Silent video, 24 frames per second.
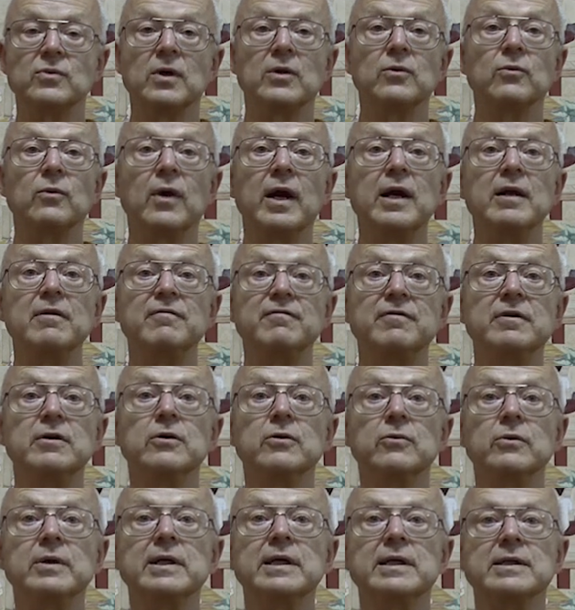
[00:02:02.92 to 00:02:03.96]
what right
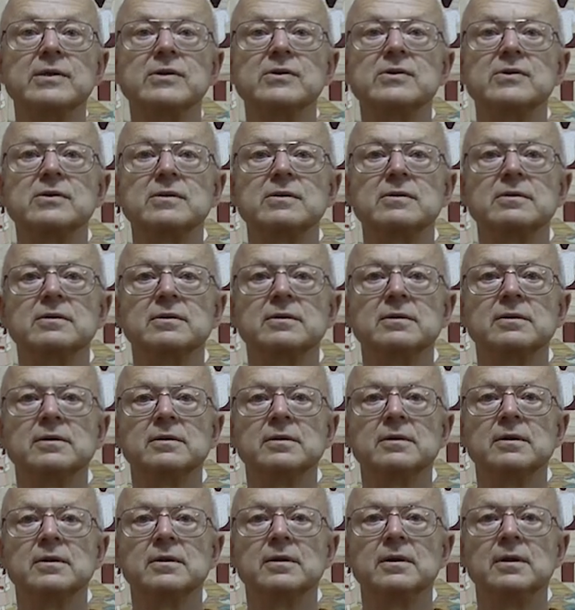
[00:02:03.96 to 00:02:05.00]
view is.
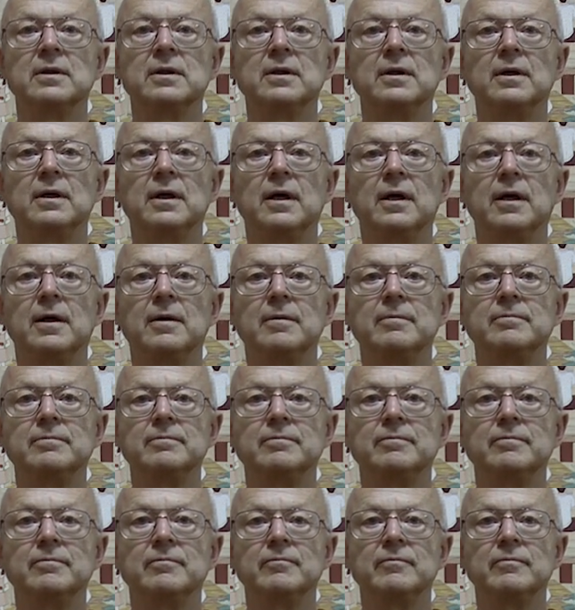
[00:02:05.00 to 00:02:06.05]
Um,
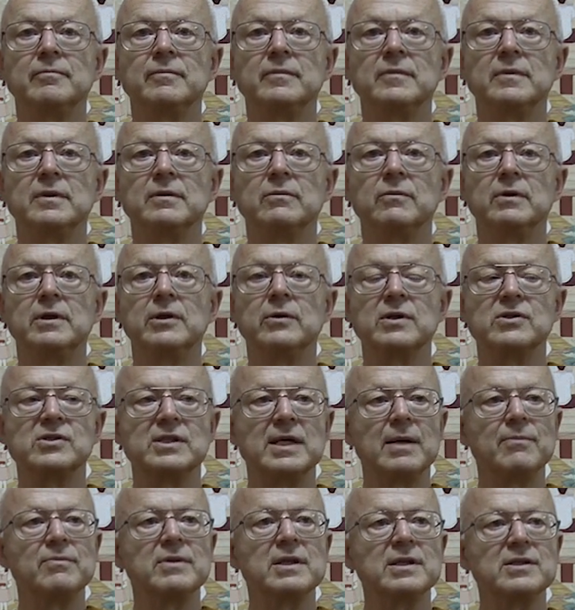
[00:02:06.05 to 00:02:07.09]
when you
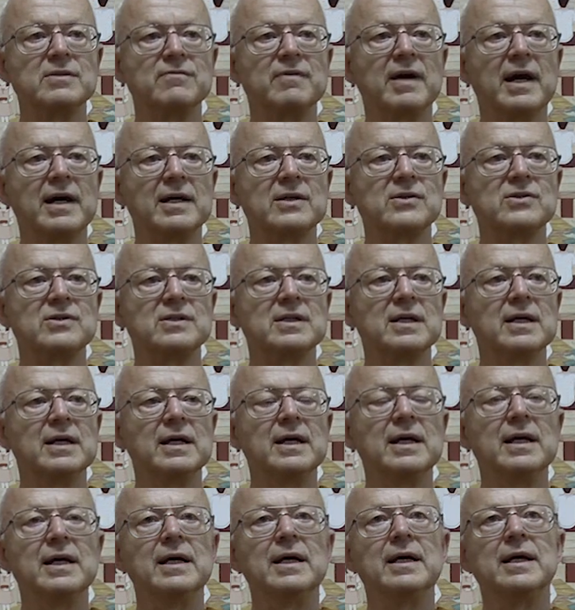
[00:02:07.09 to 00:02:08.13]
accept these facts,
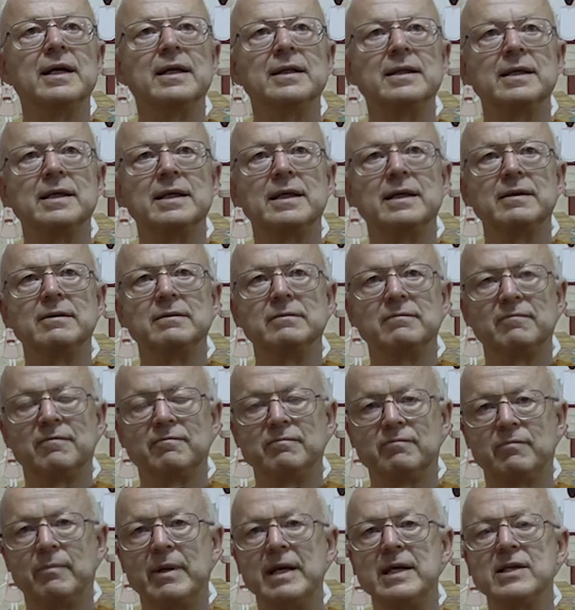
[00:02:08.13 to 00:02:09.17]
and, the, and
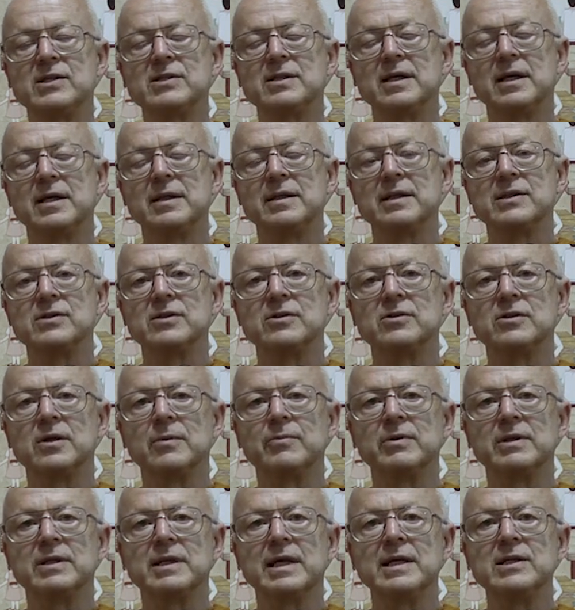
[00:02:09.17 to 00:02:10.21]
based on this
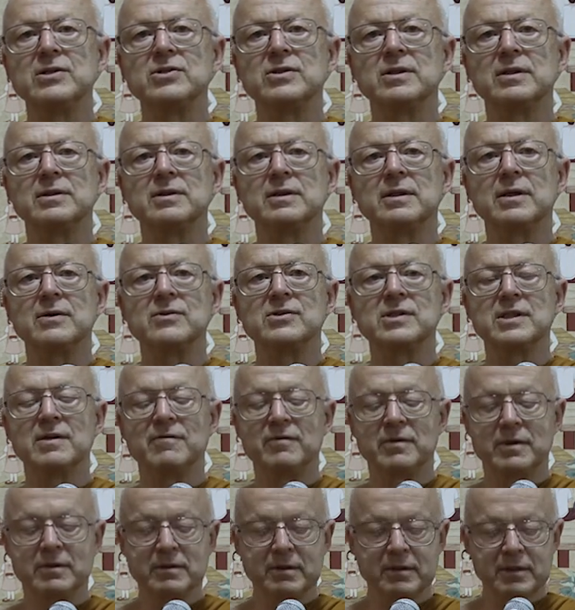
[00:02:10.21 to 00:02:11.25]
interpretation, there are
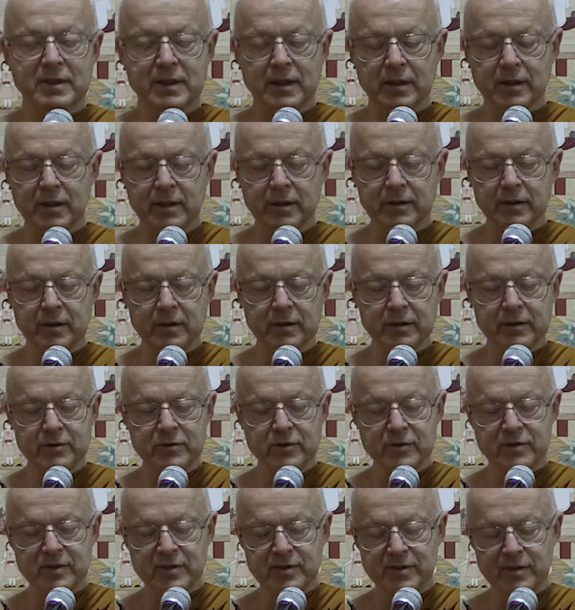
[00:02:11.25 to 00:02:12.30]
several
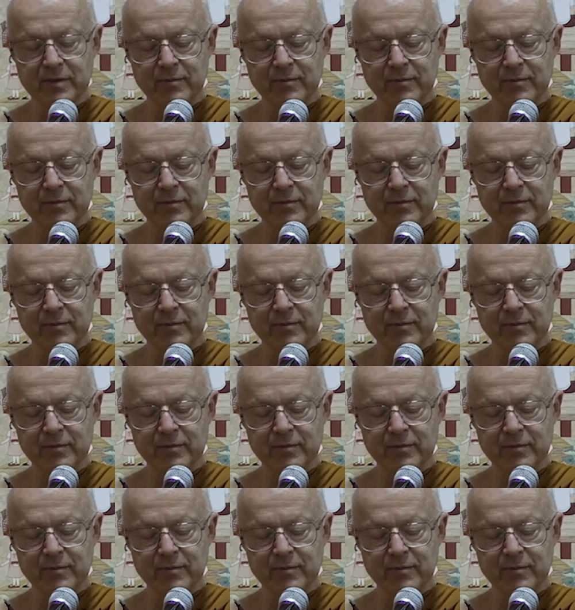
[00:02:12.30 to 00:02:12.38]
conclusions